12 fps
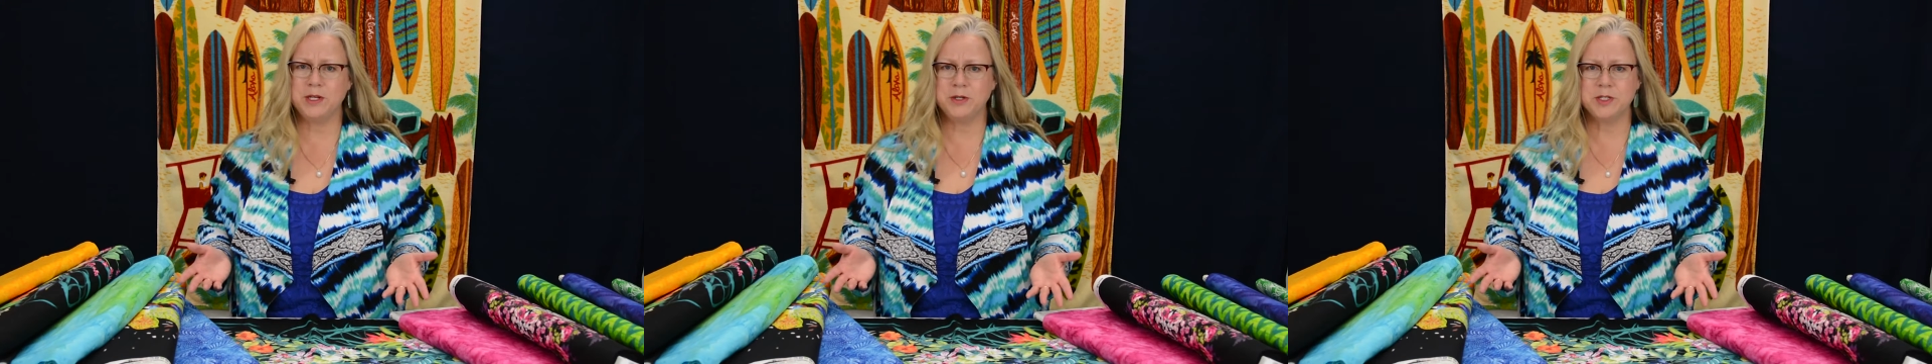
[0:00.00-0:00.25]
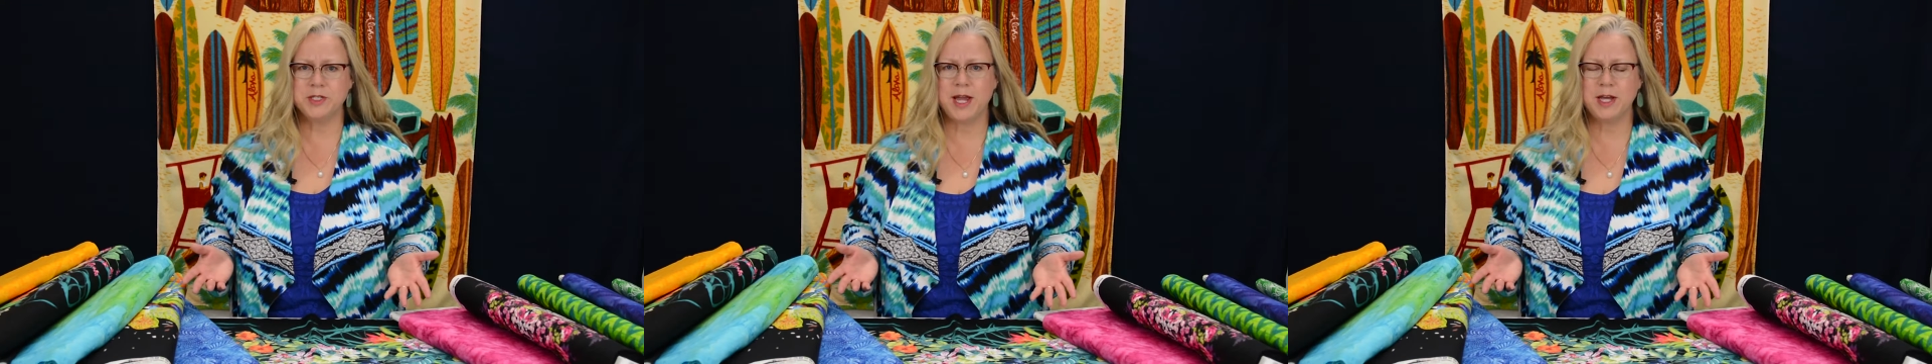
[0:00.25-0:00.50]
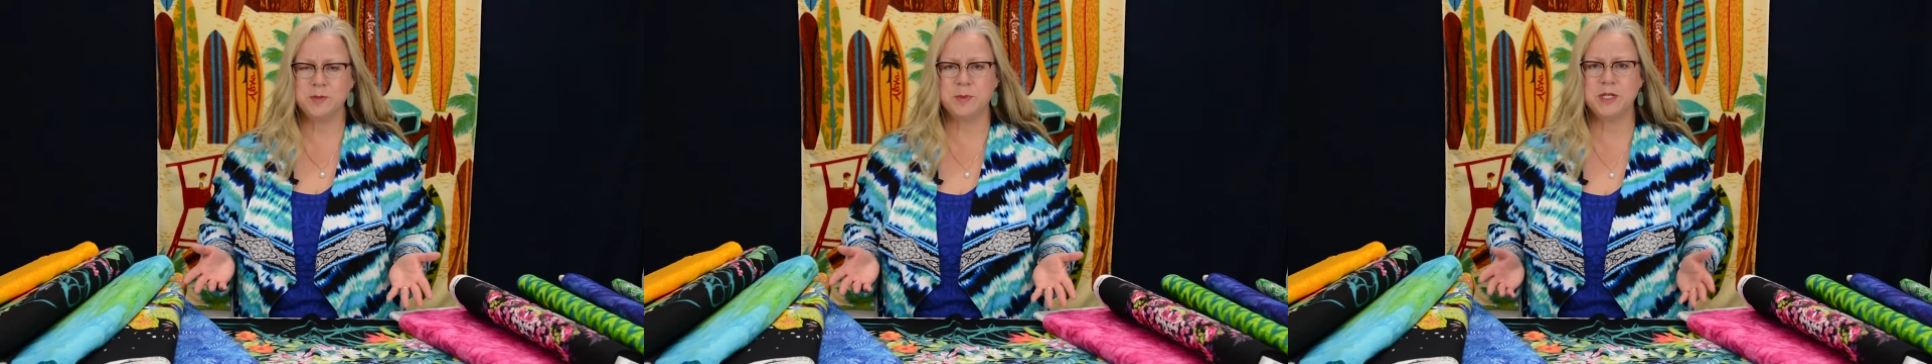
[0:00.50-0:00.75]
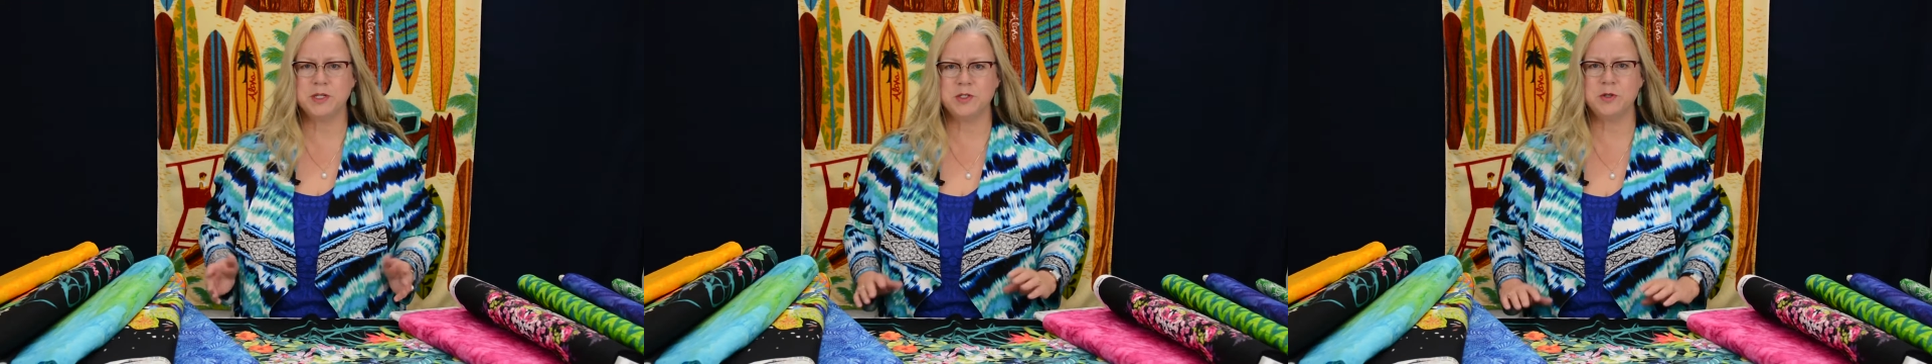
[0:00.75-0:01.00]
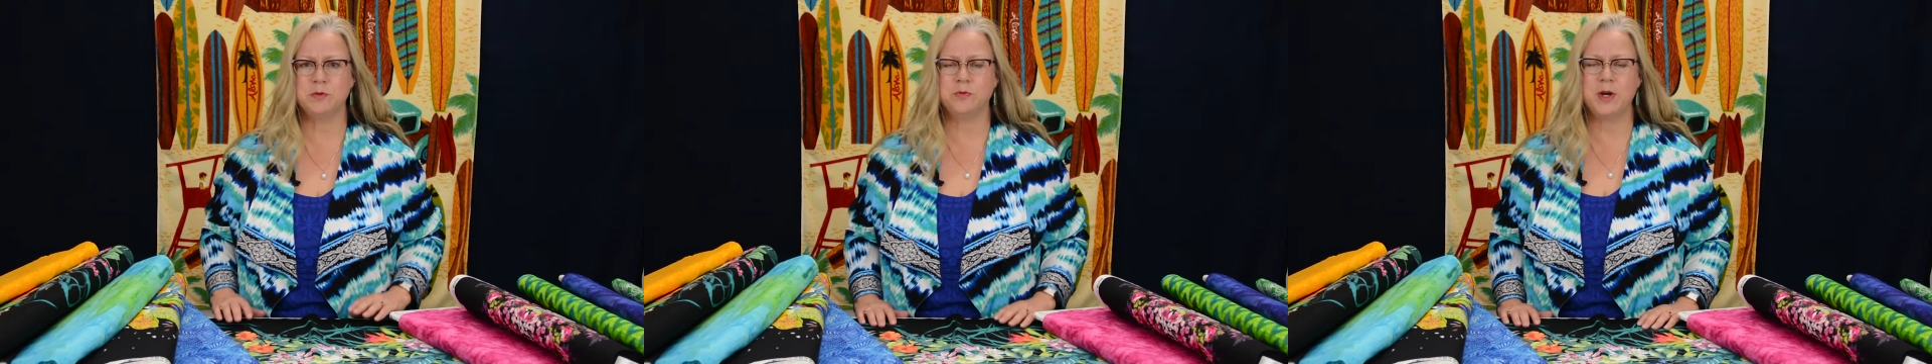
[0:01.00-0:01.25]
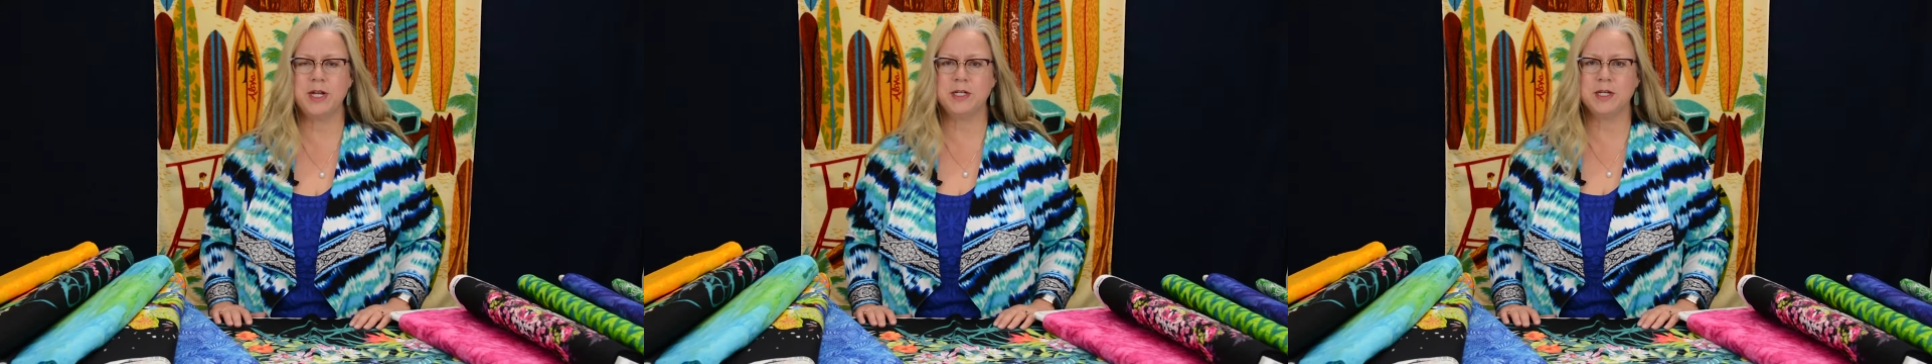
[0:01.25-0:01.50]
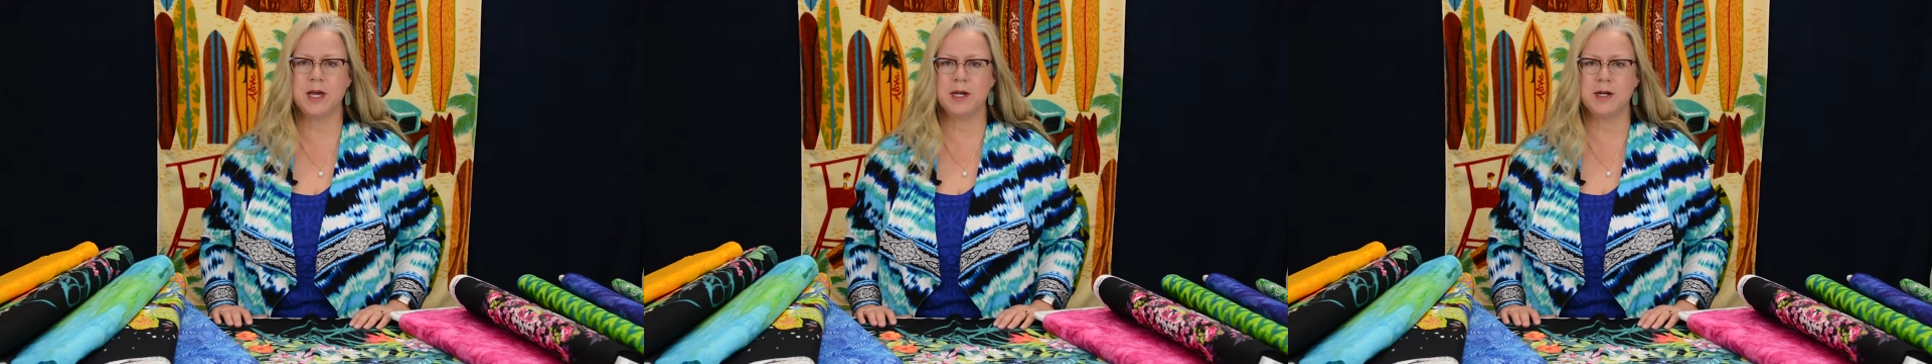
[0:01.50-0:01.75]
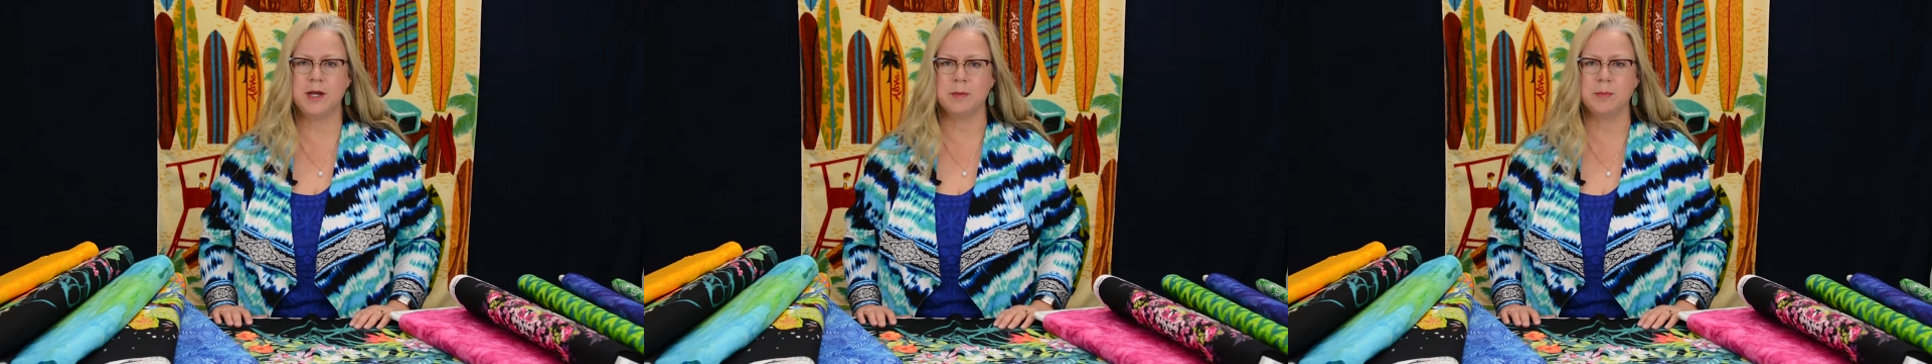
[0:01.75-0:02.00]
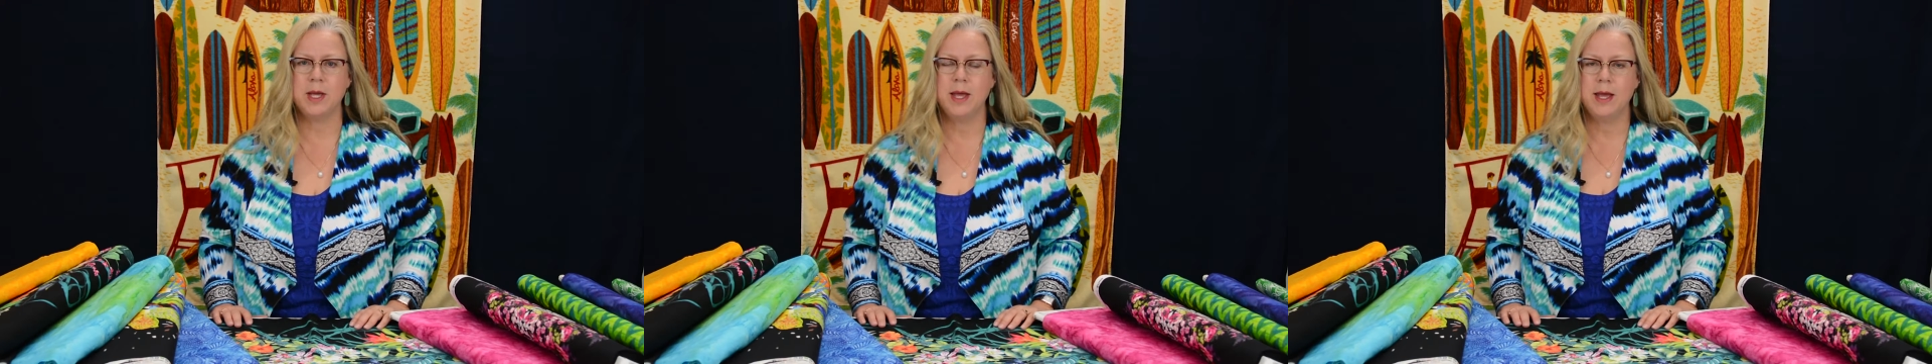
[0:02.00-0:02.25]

in your stash because you're afraid to cut it up.